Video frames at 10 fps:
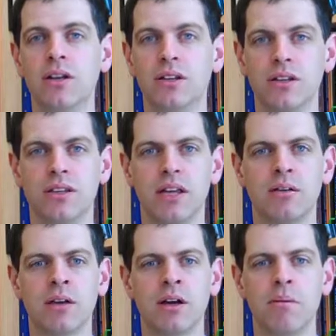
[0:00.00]
That
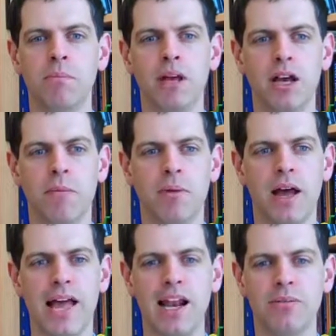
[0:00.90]
they pick up
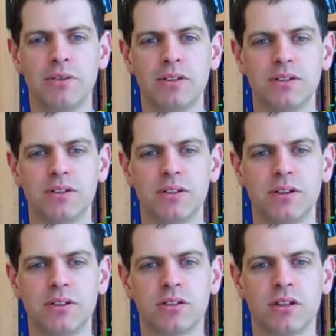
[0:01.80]
elements
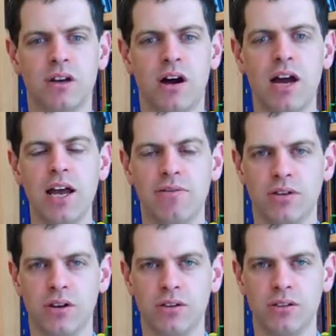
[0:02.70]
that I
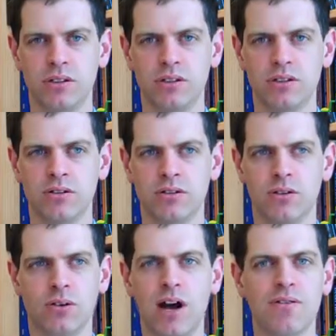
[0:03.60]
haven't noticed
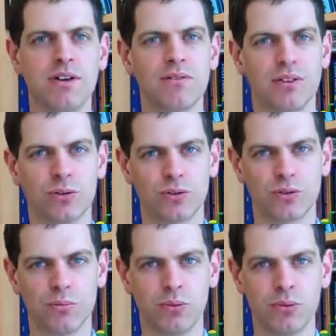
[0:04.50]
or haven't even thought are
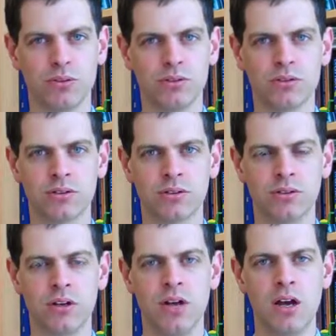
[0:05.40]
important.
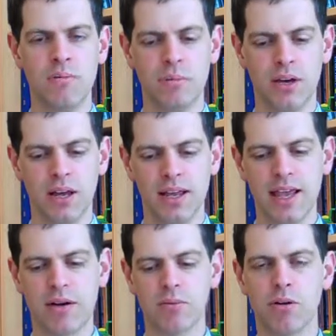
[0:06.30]
But
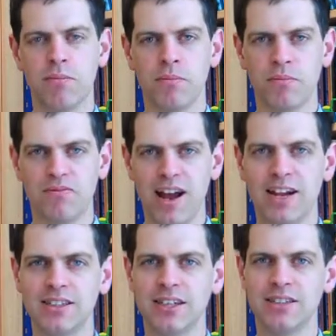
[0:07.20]
again, we're
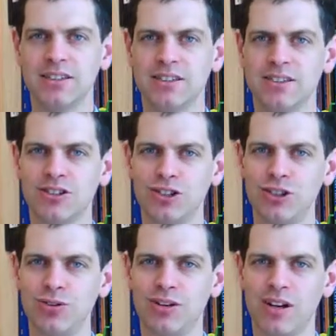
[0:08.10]
validating
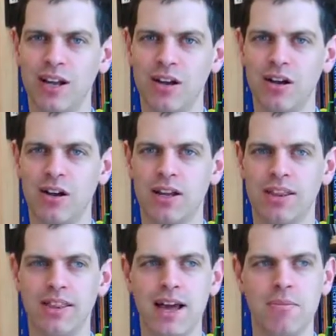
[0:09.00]
student-led learning,
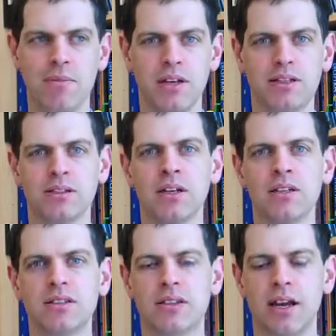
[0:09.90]
and that means
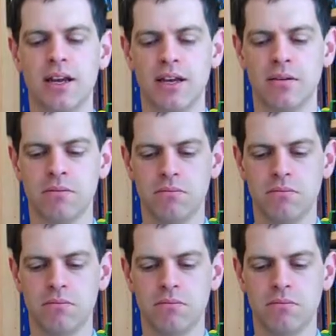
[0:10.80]
saying